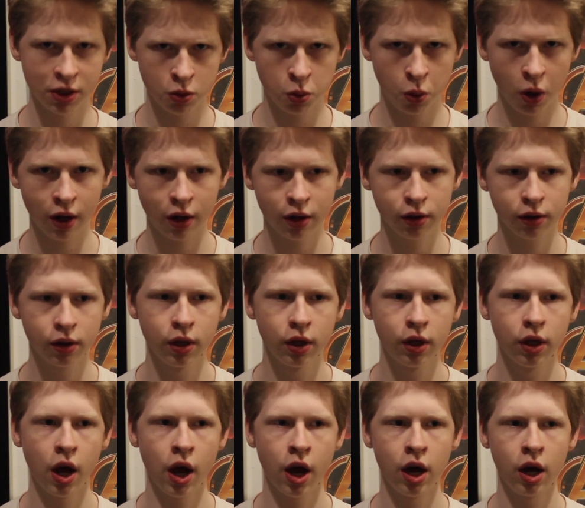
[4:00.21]
as well.
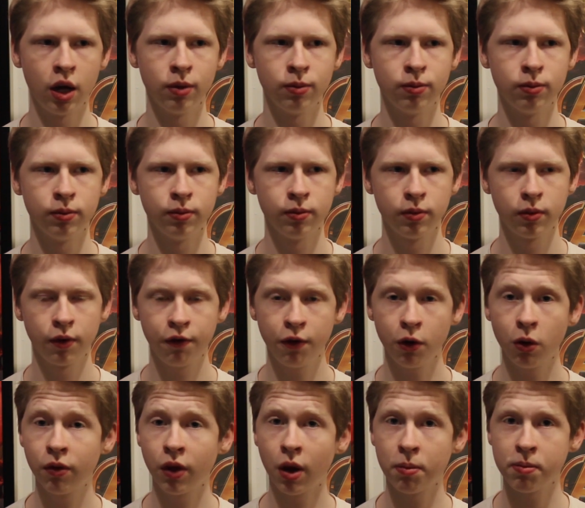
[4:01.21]
A
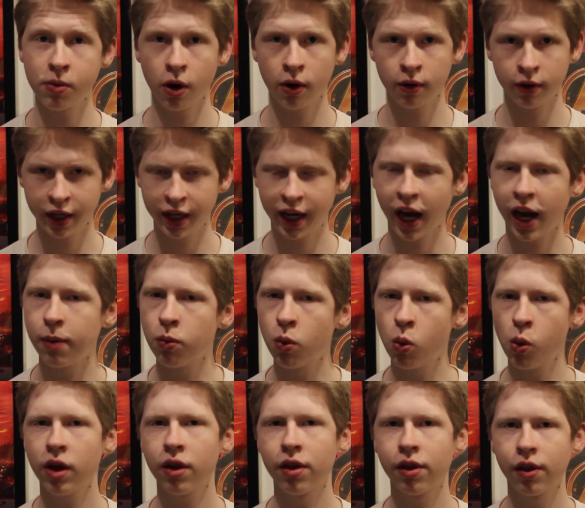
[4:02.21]
few of them already came
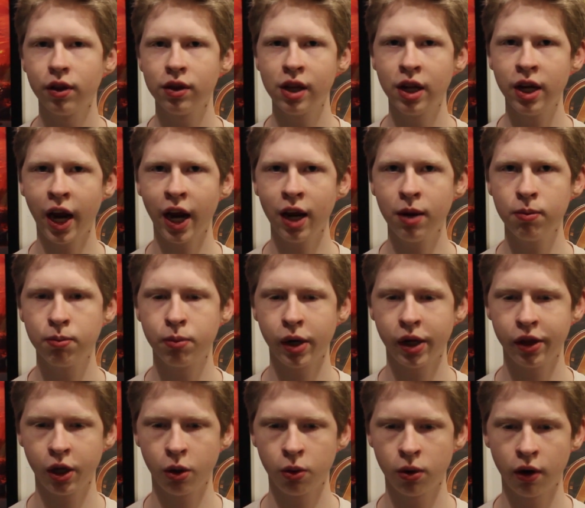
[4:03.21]
with the game,
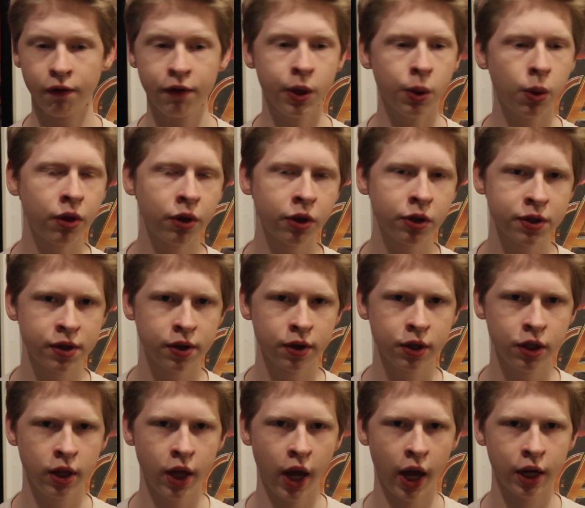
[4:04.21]
but there were a few others
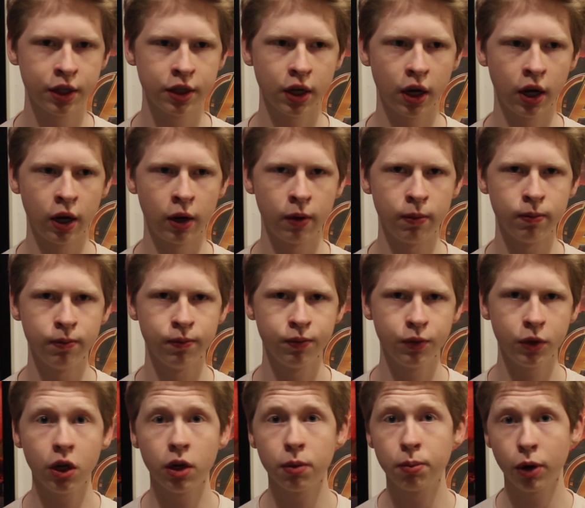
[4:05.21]
that
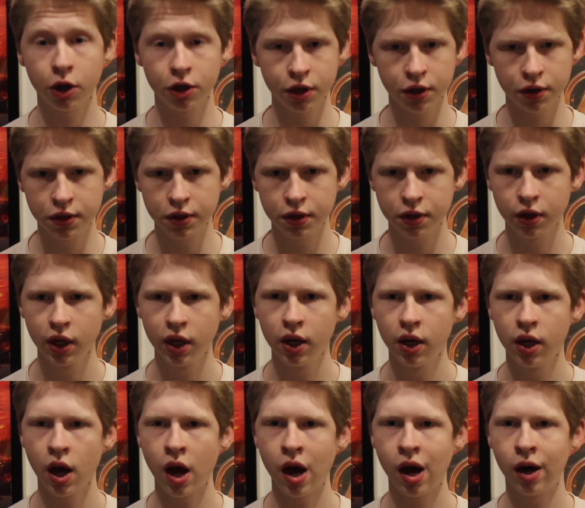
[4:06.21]
you could purchase
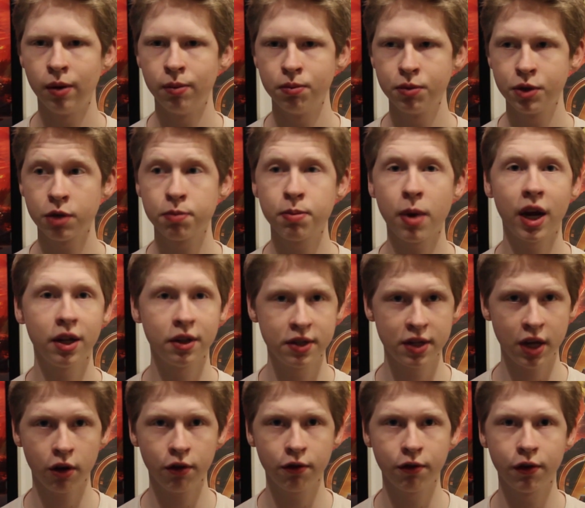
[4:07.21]
just by
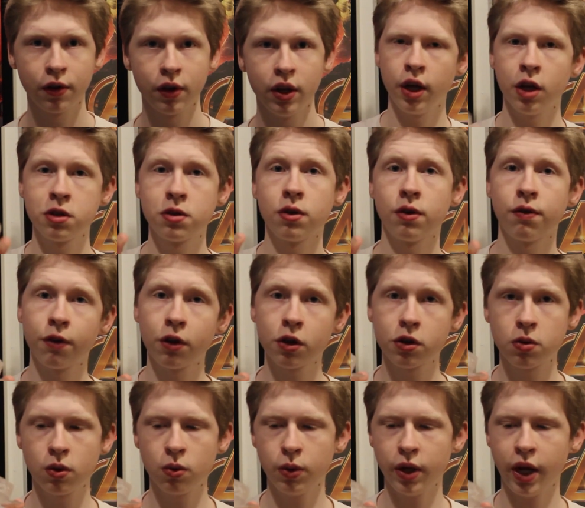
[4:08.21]
itself. And so the
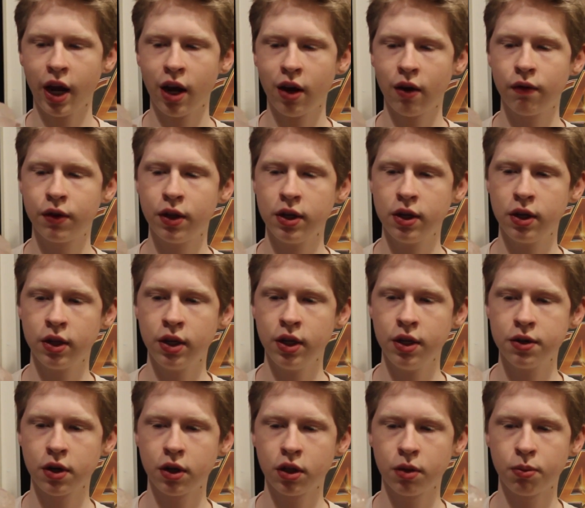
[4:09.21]
first one we have,
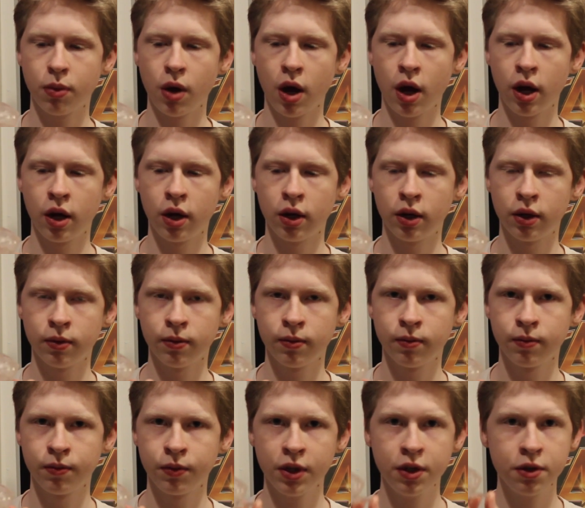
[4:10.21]
these are
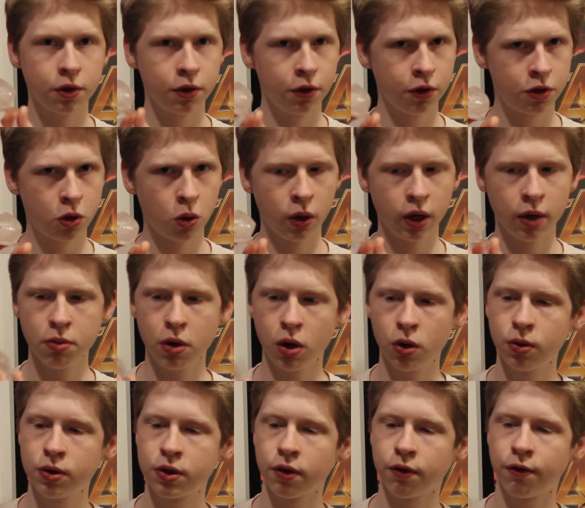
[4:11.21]
the story
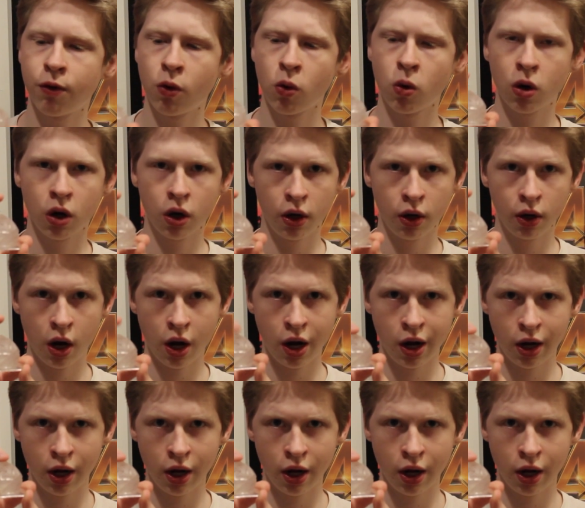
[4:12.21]
modes for